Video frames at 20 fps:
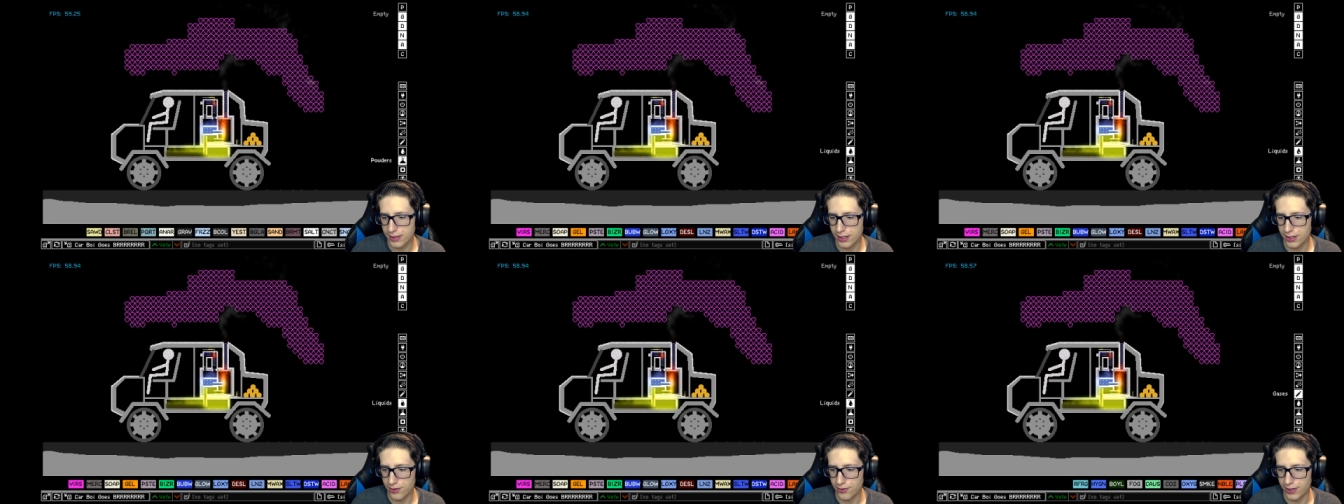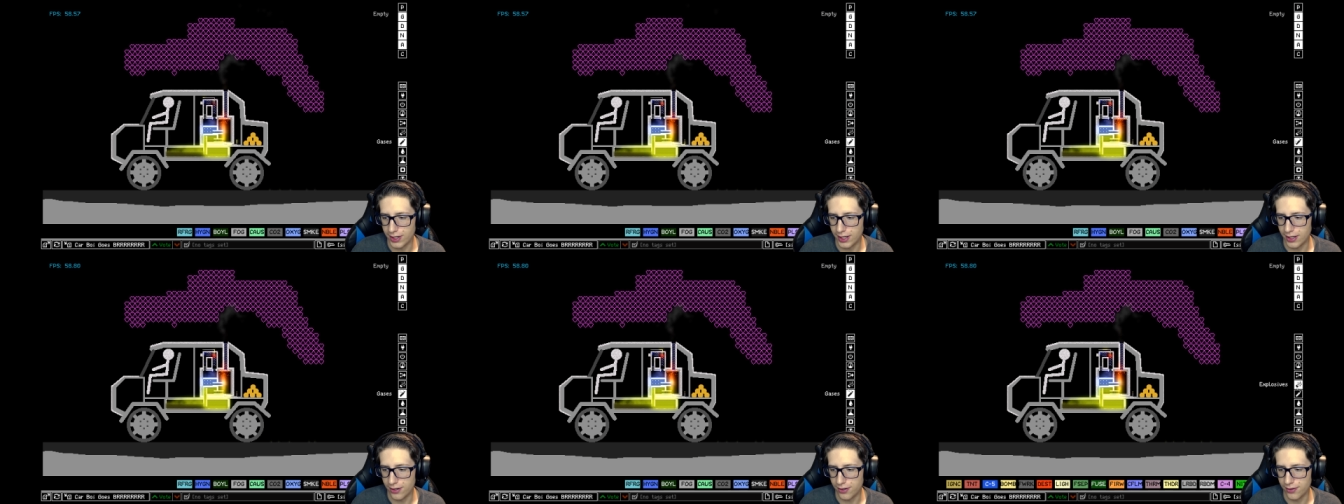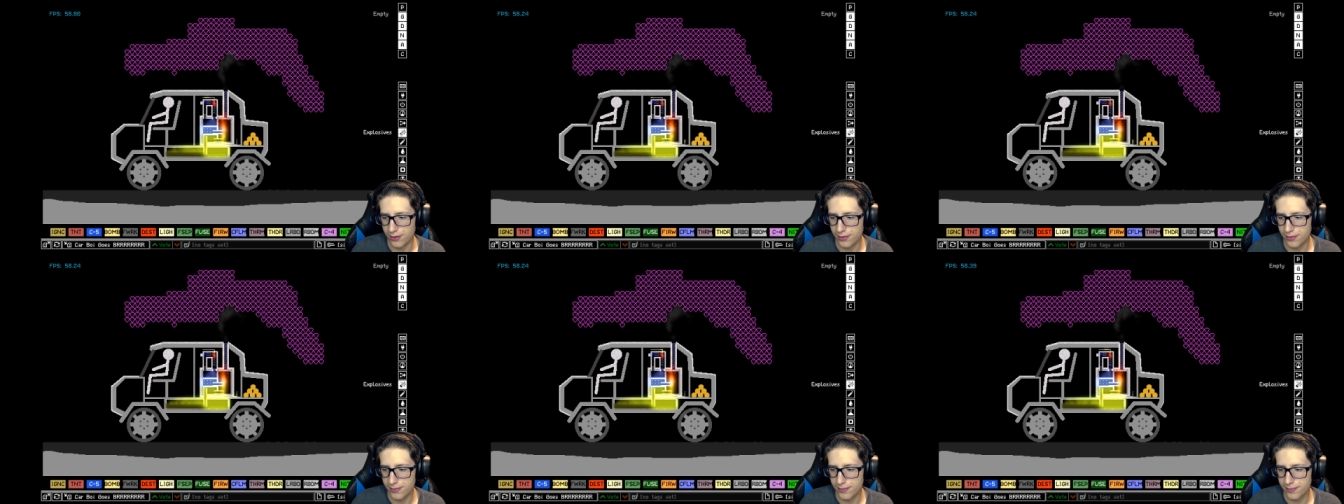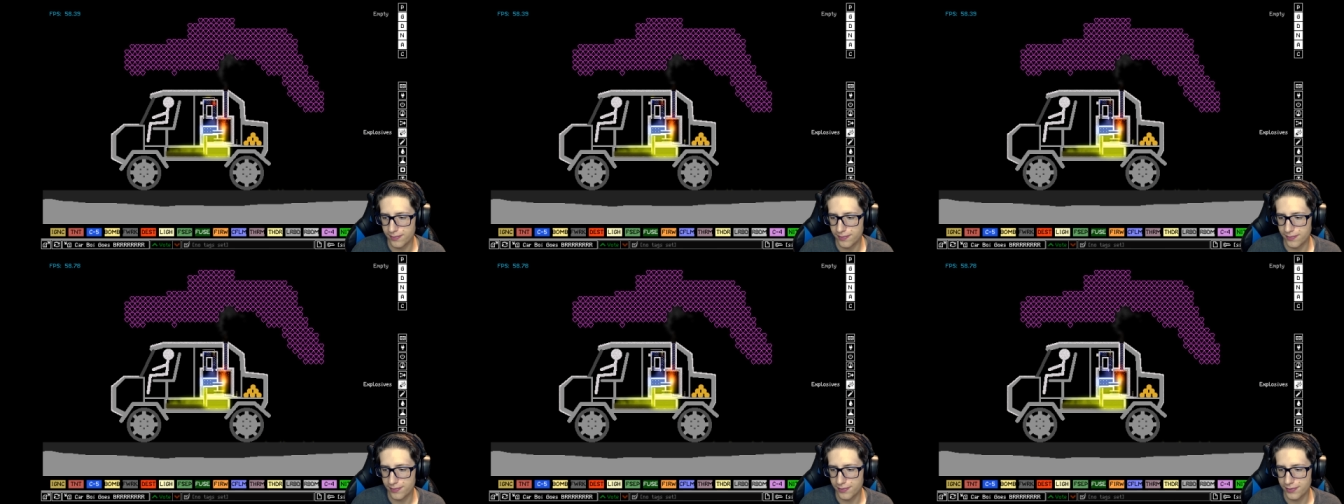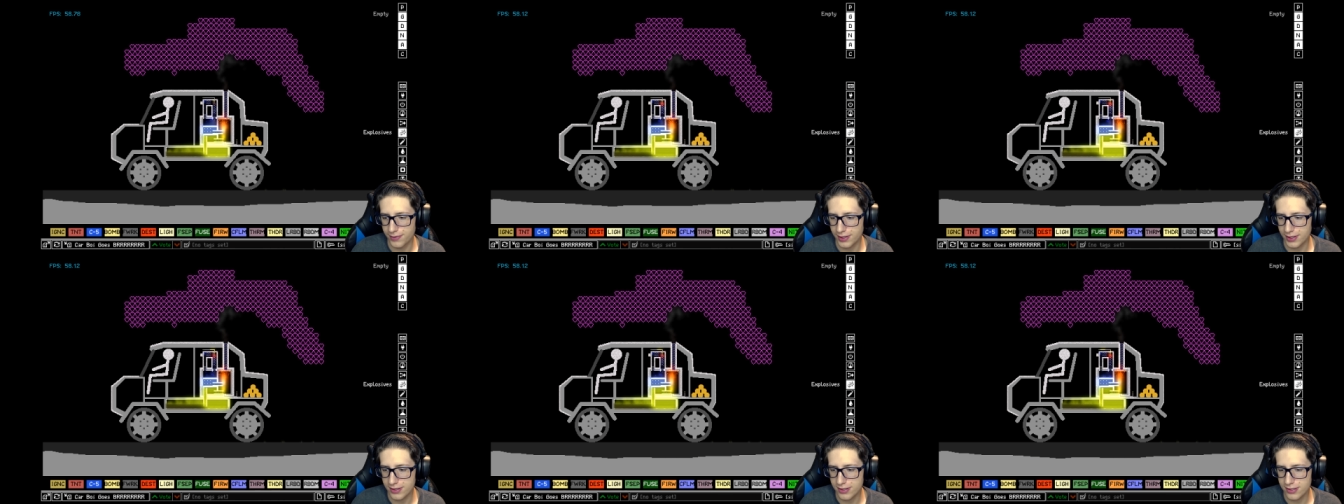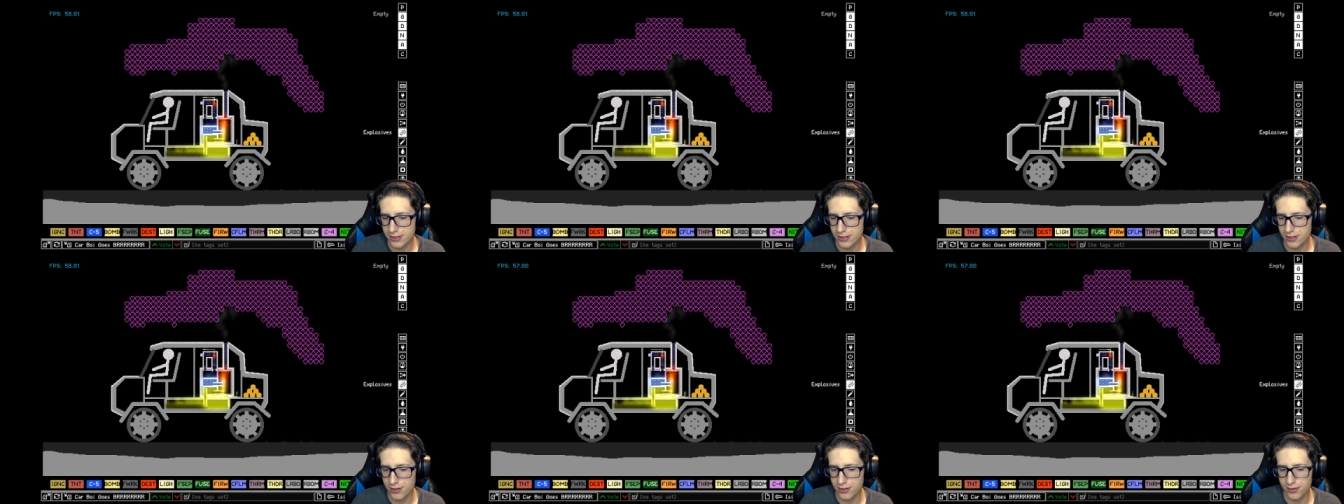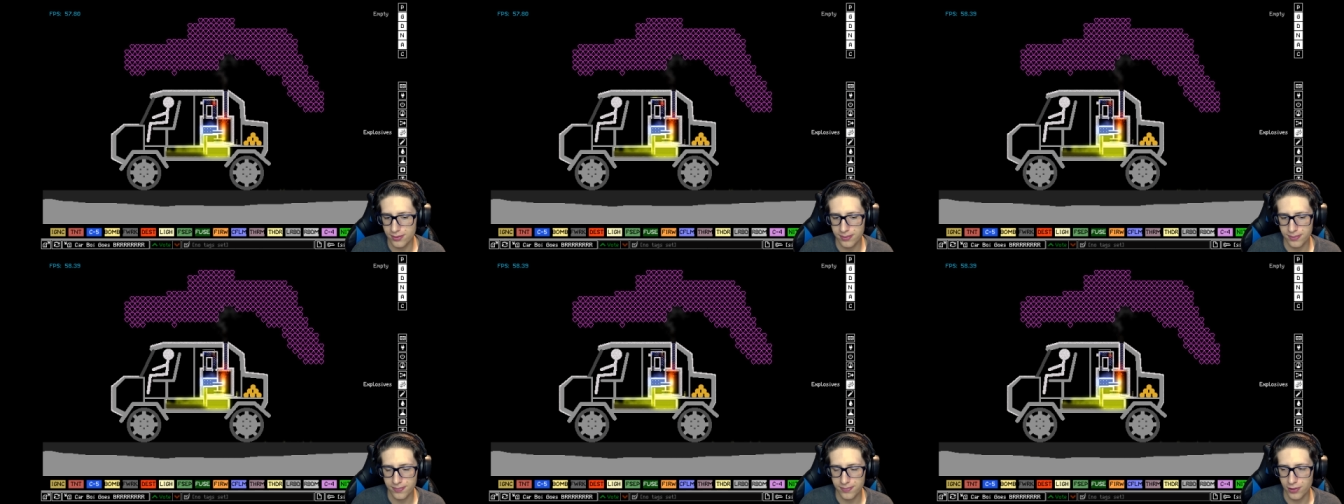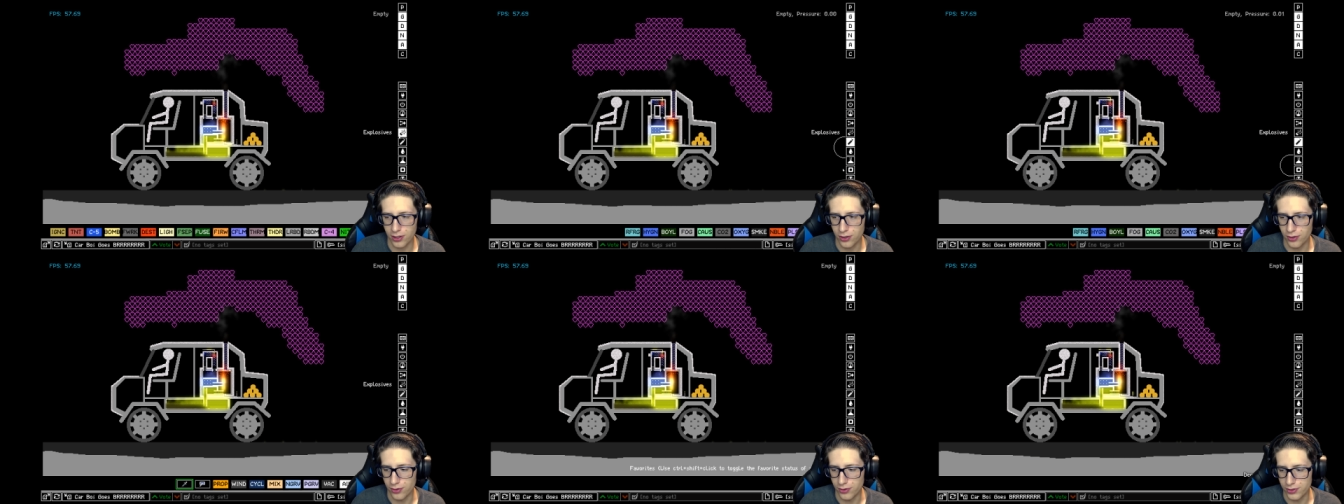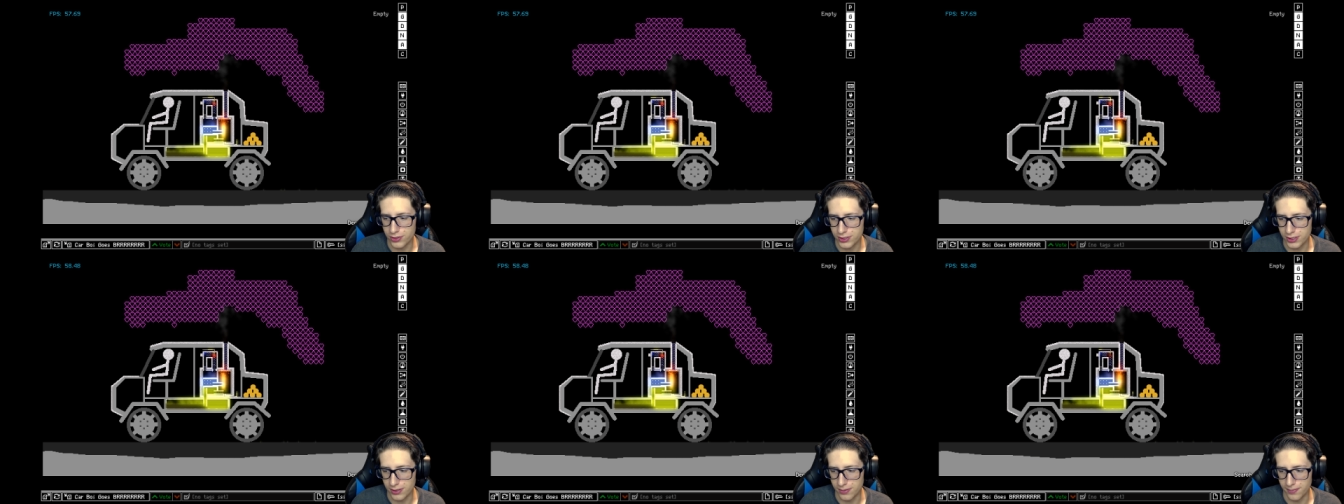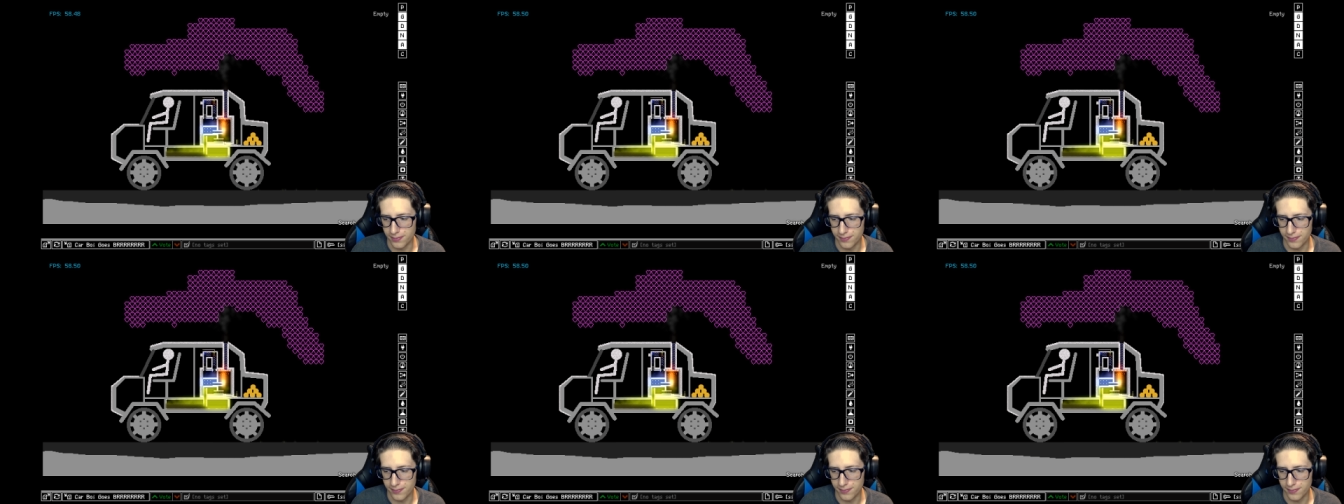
Wow. That's so wholesome.